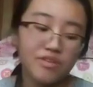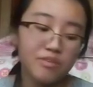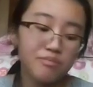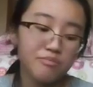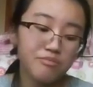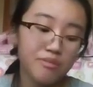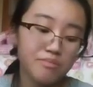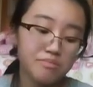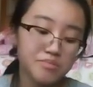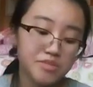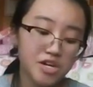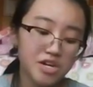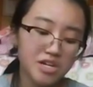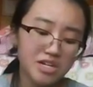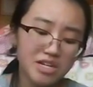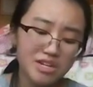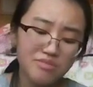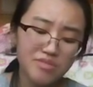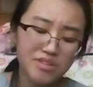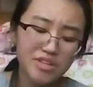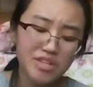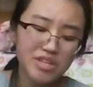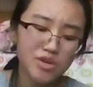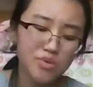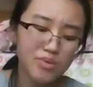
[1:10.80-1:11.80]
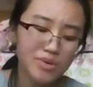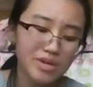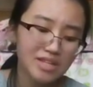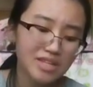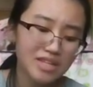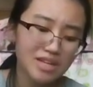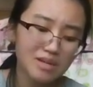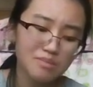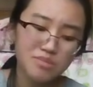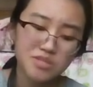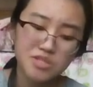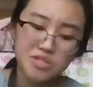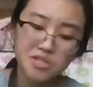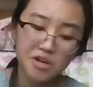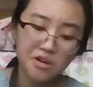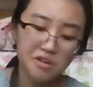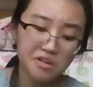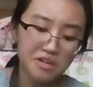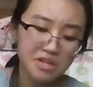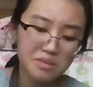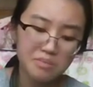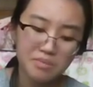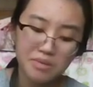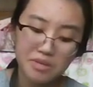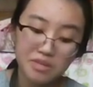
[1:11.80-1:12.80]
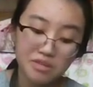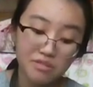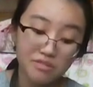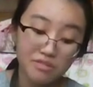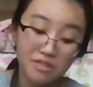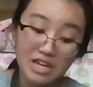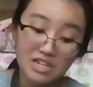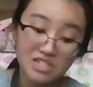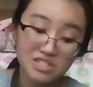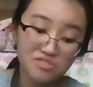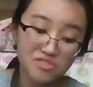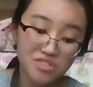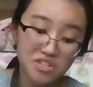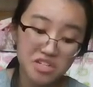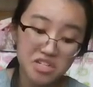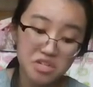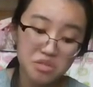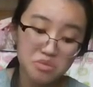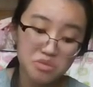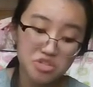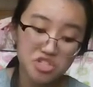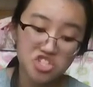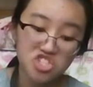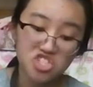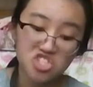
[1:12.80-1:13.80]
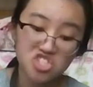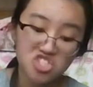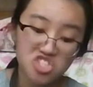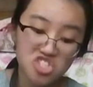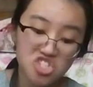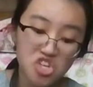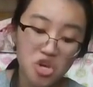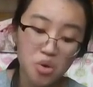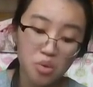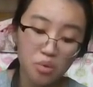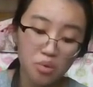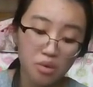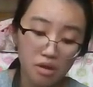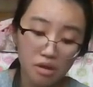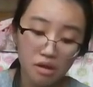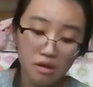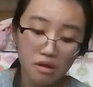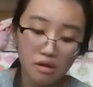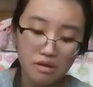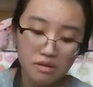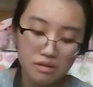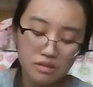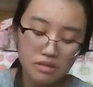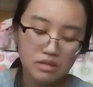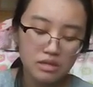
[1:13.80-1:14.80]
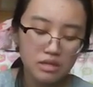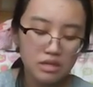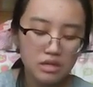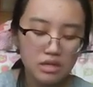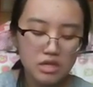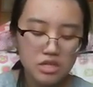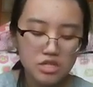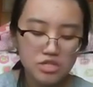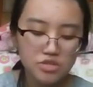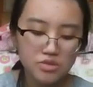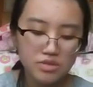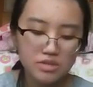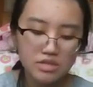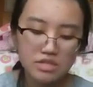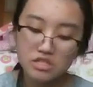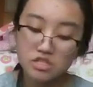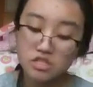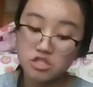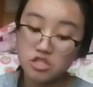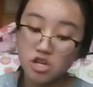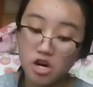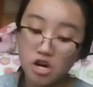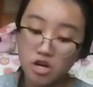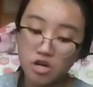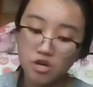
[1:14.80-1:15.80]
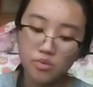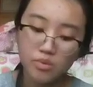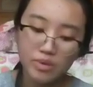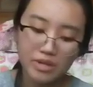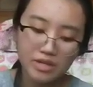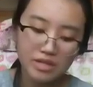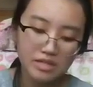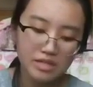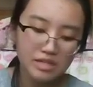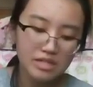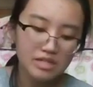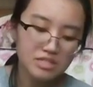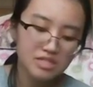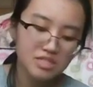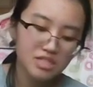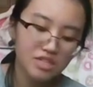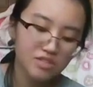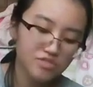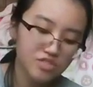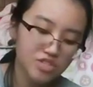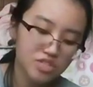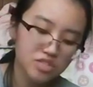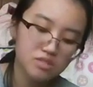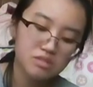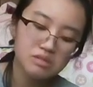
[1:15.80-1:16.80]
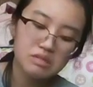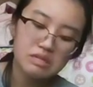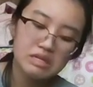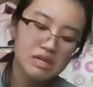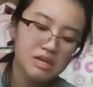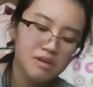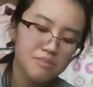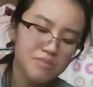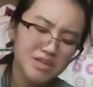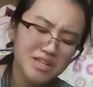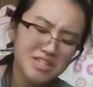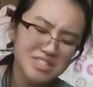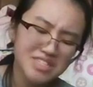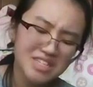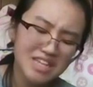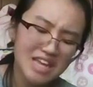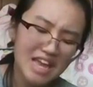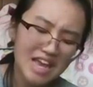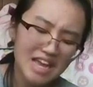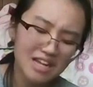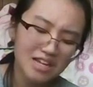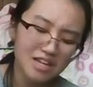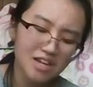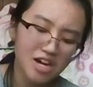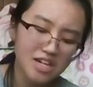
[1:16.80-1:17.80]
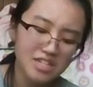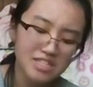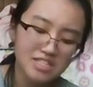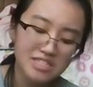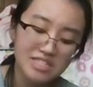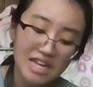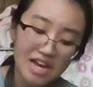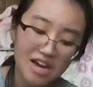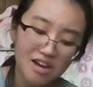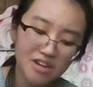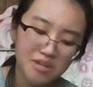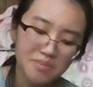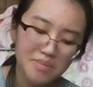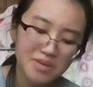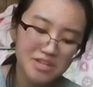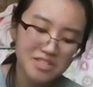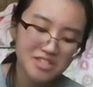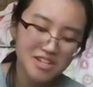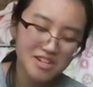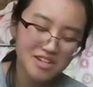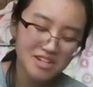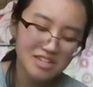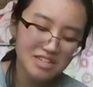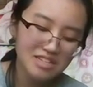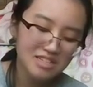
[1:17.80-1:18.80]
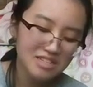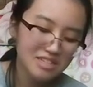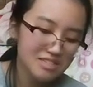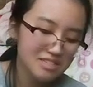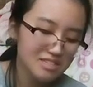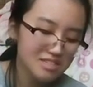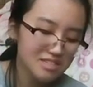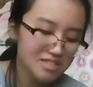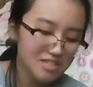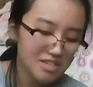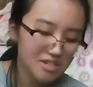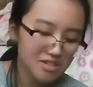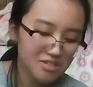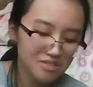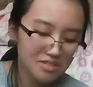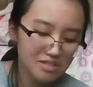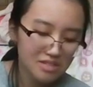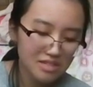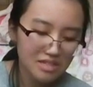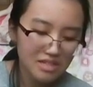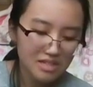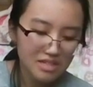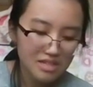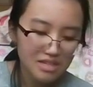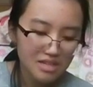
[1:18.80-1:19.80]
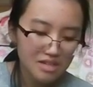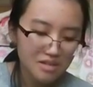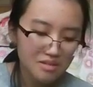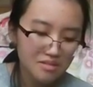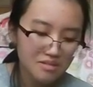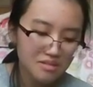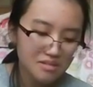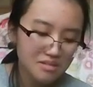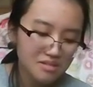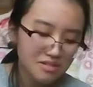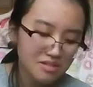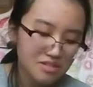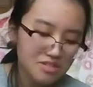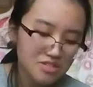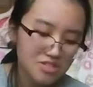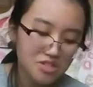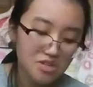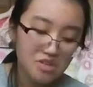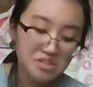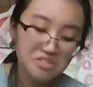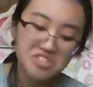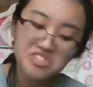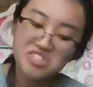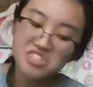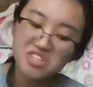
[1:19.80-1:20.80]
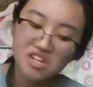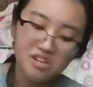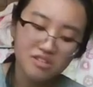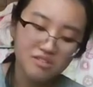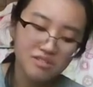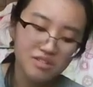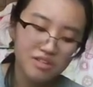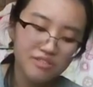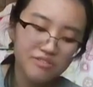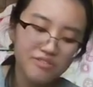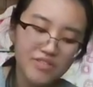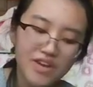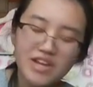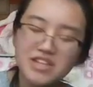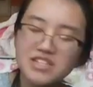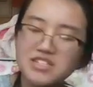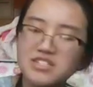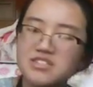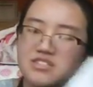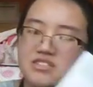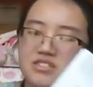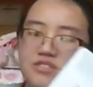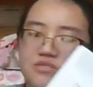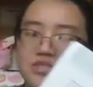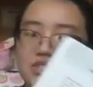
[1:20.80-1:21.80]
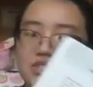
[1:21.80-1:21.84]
If I'm talking really quickly, I'm sorry, but the last video was just too long, so I need to talk quickly instead of just, because I can't cut down on my talking necessarily. So I'll just talk really fast.